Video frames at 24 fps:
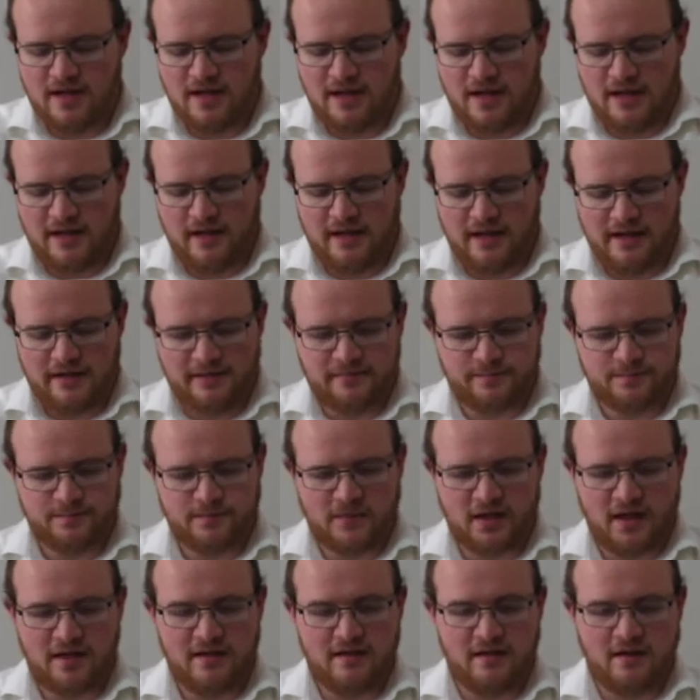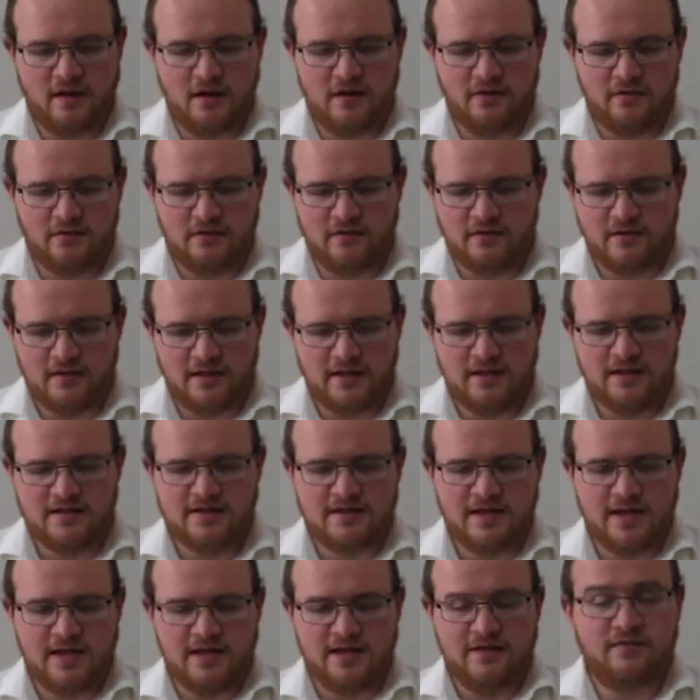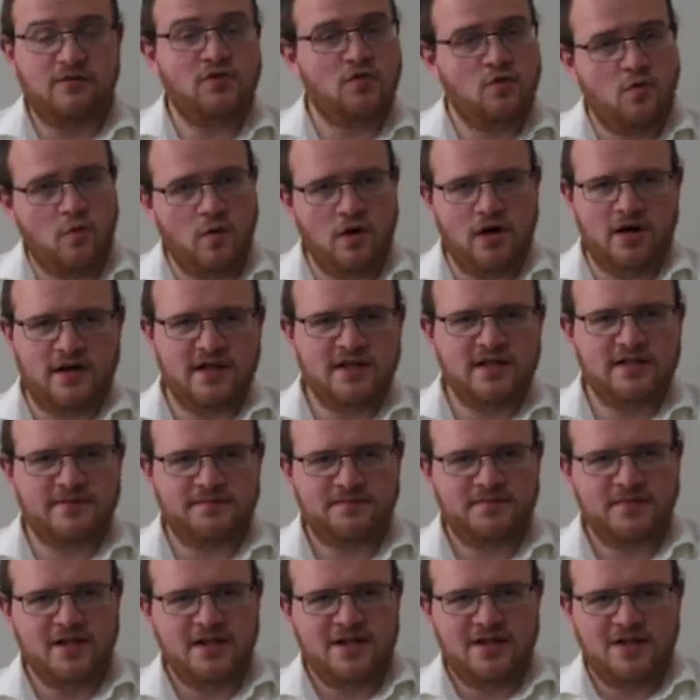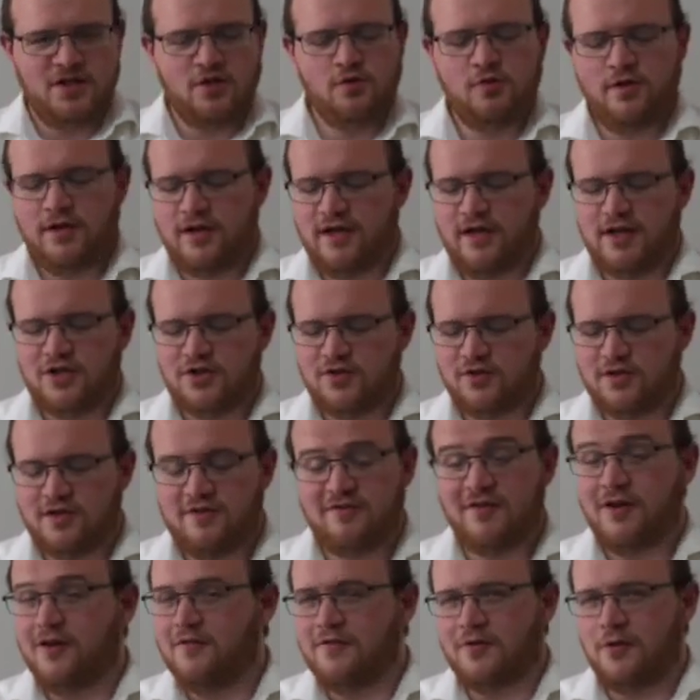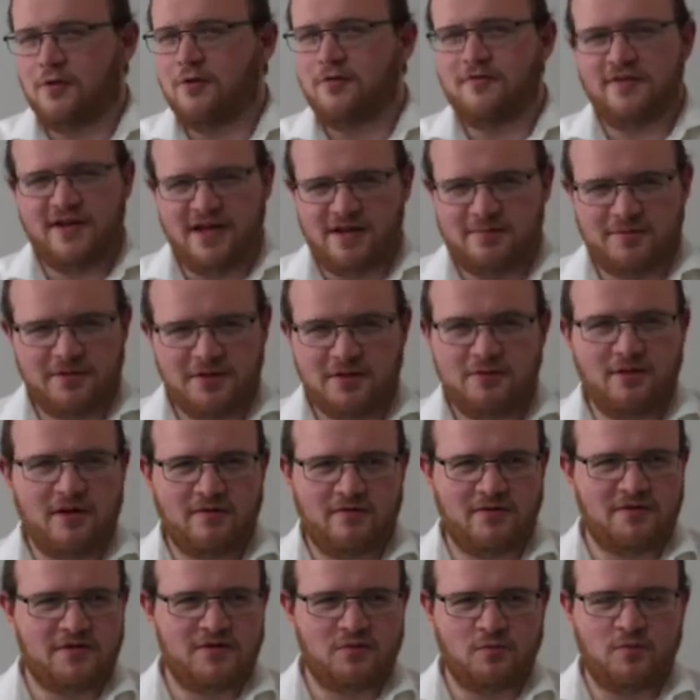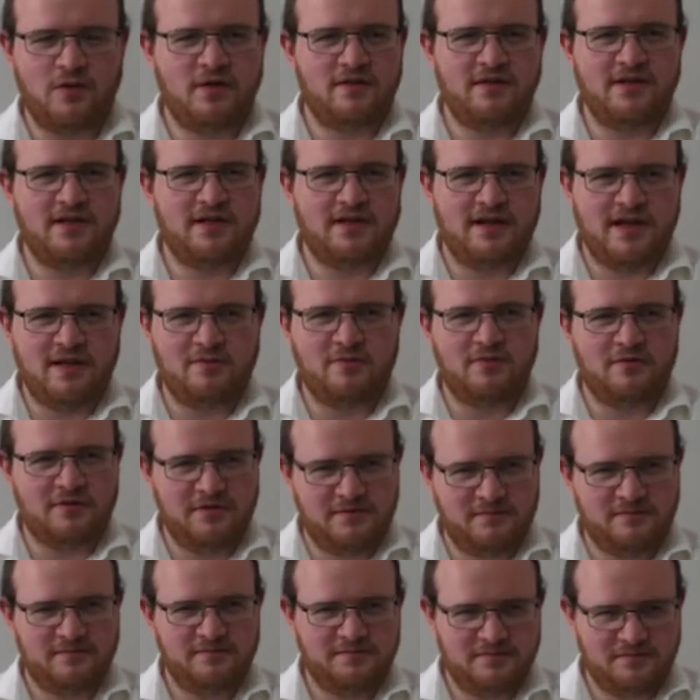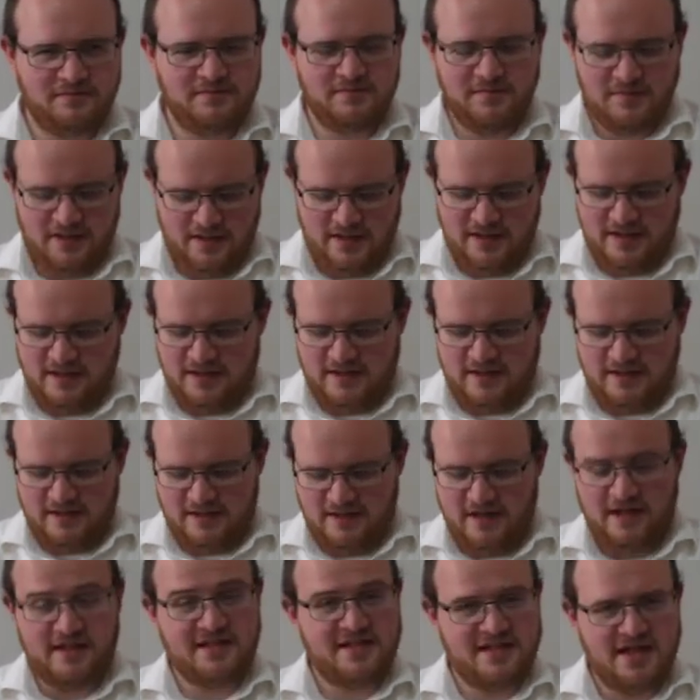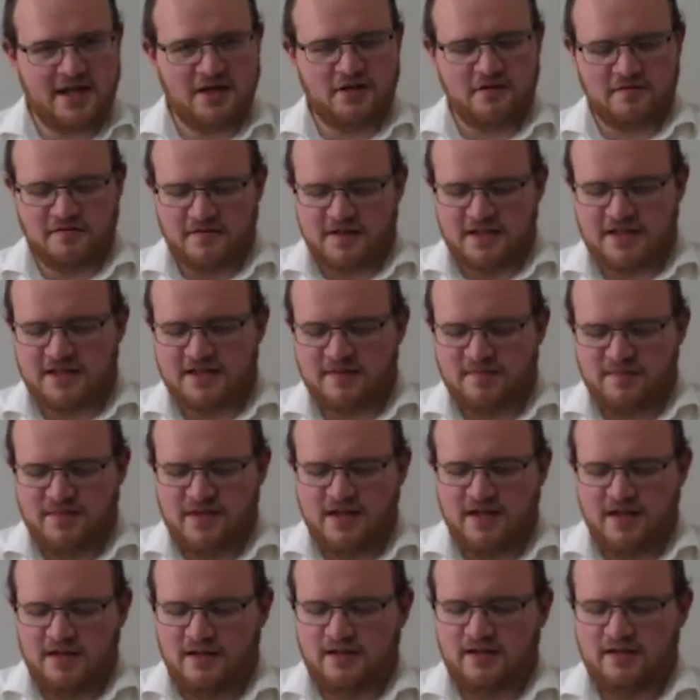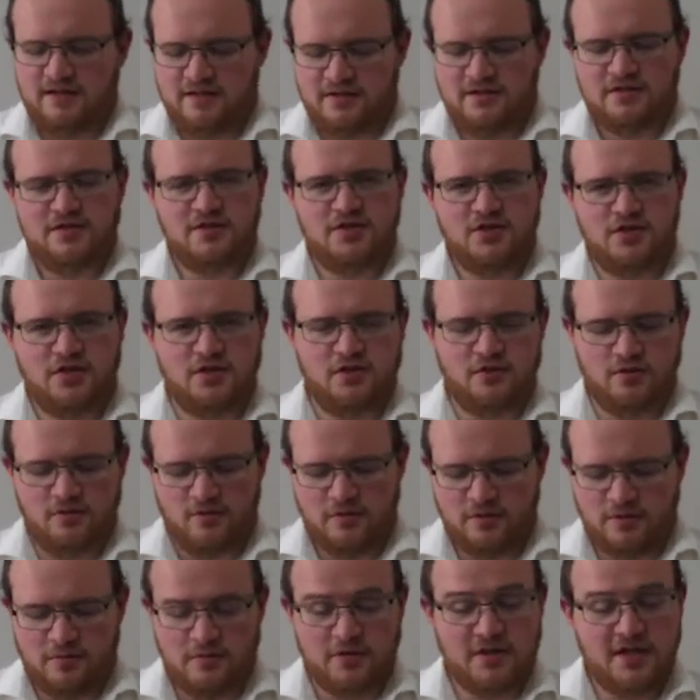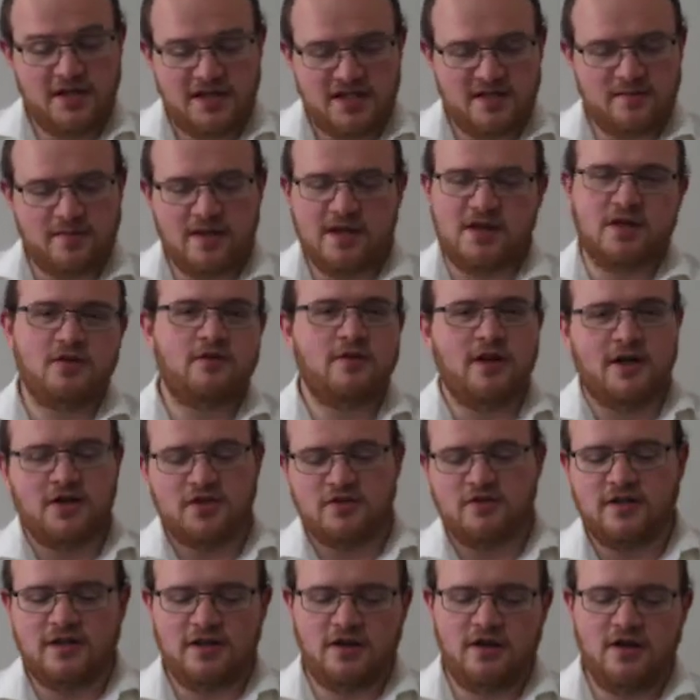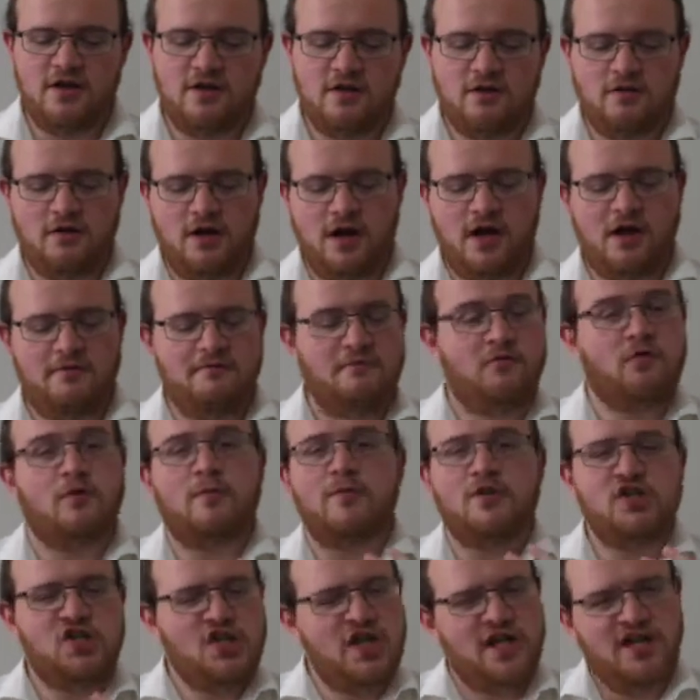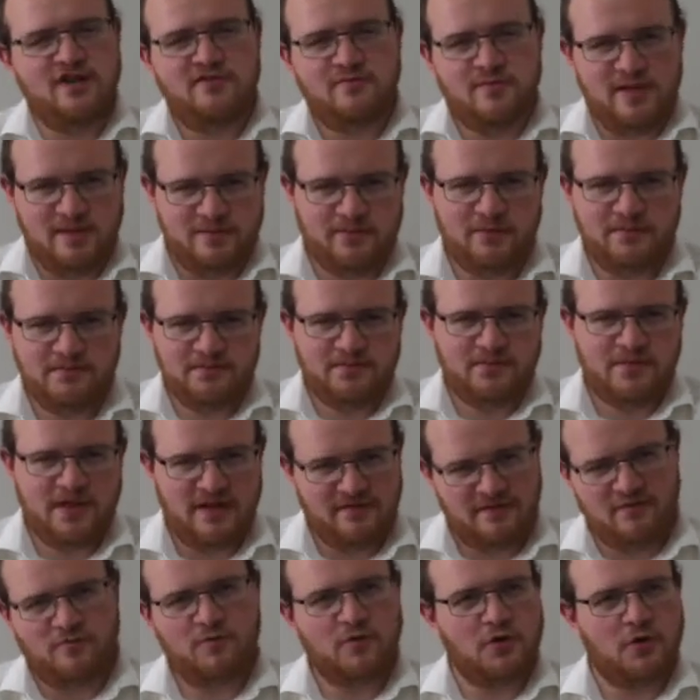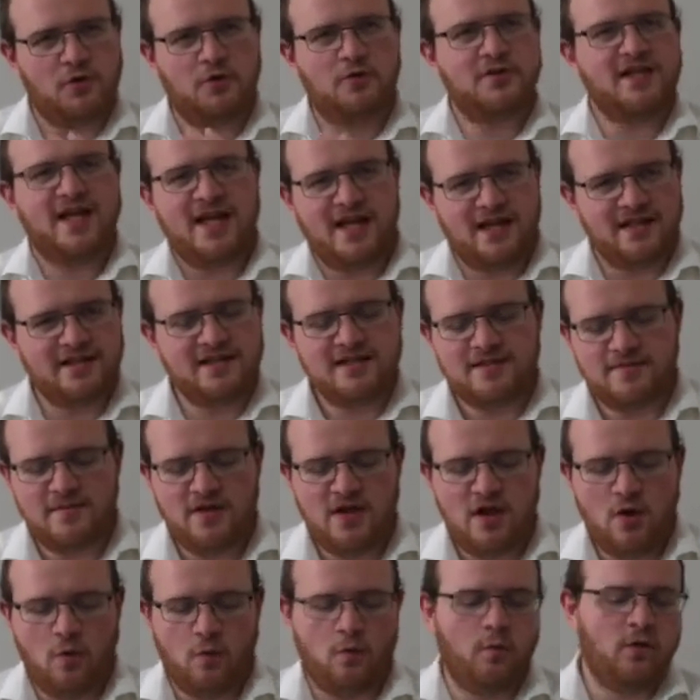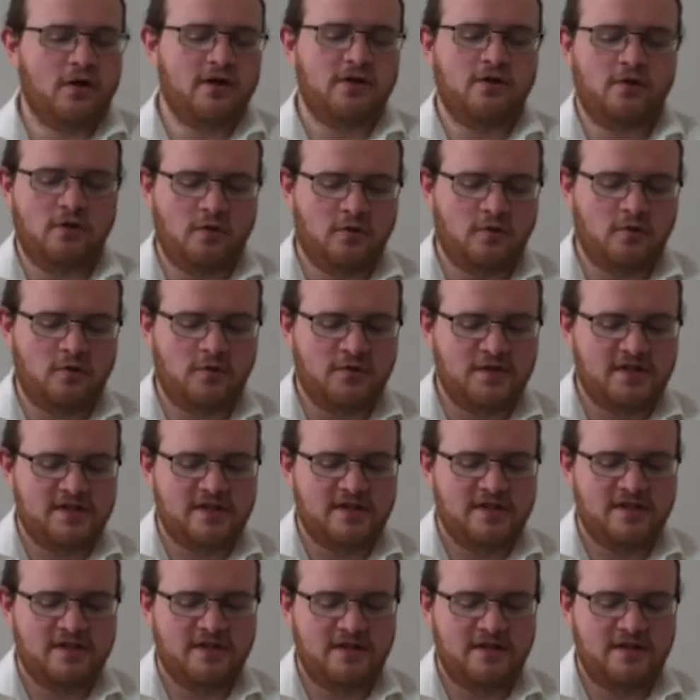The other thing is that if you want, you could actually involve the whole family, whoever is willing and able and not scared of this, to participate. You actually form a chain of people, have everyone hold hands. One holds